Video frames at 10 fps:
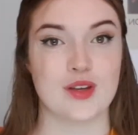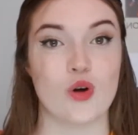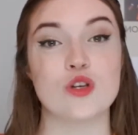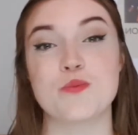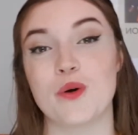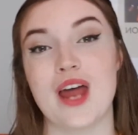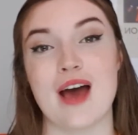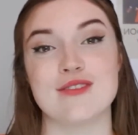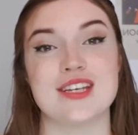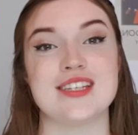Osbourne
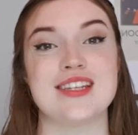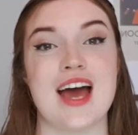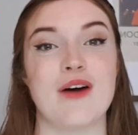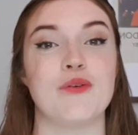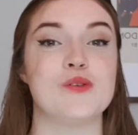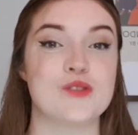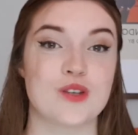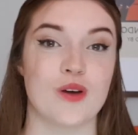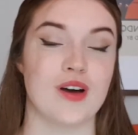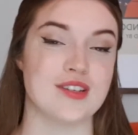House is now
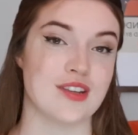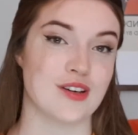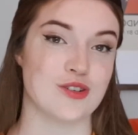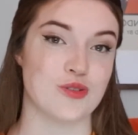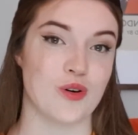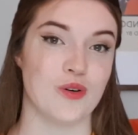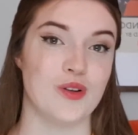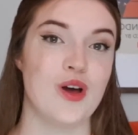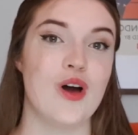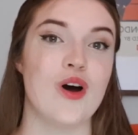also under the control
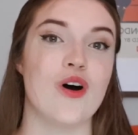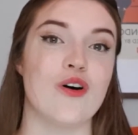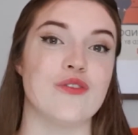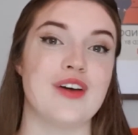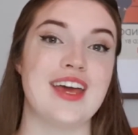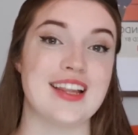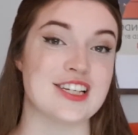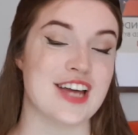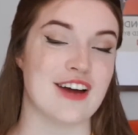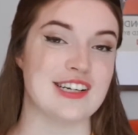of
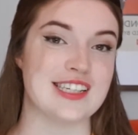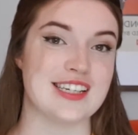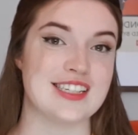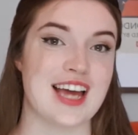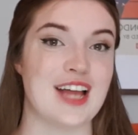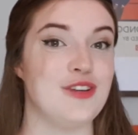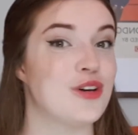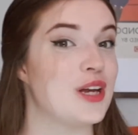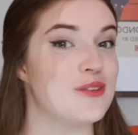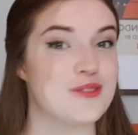English Heritage, and you
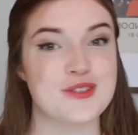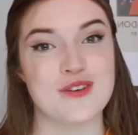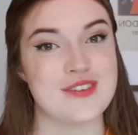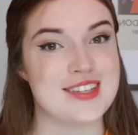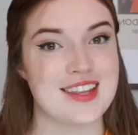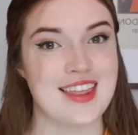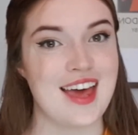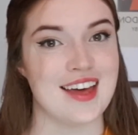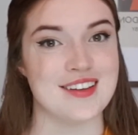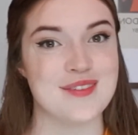can also visit
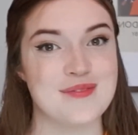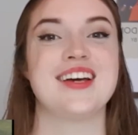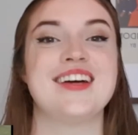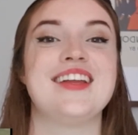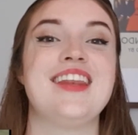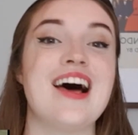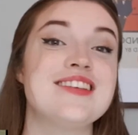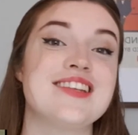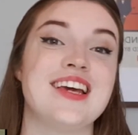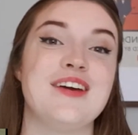there.
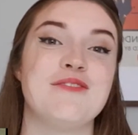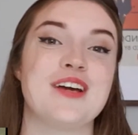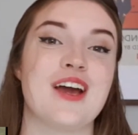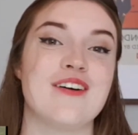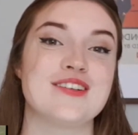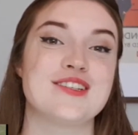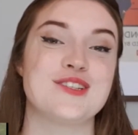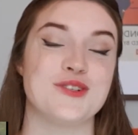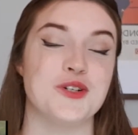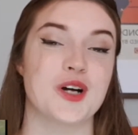Lastly, we're going to
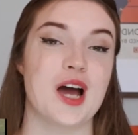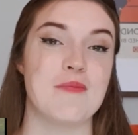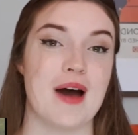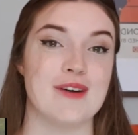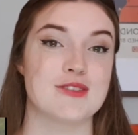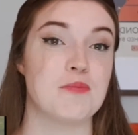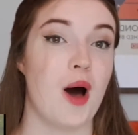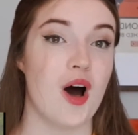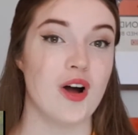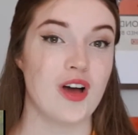talk about
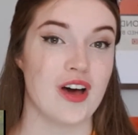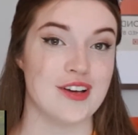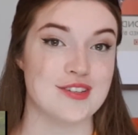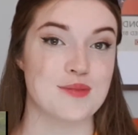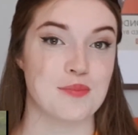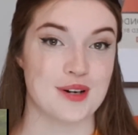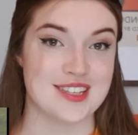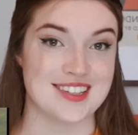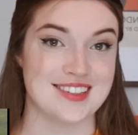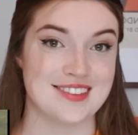Parkhurst
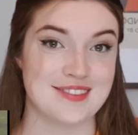Prison.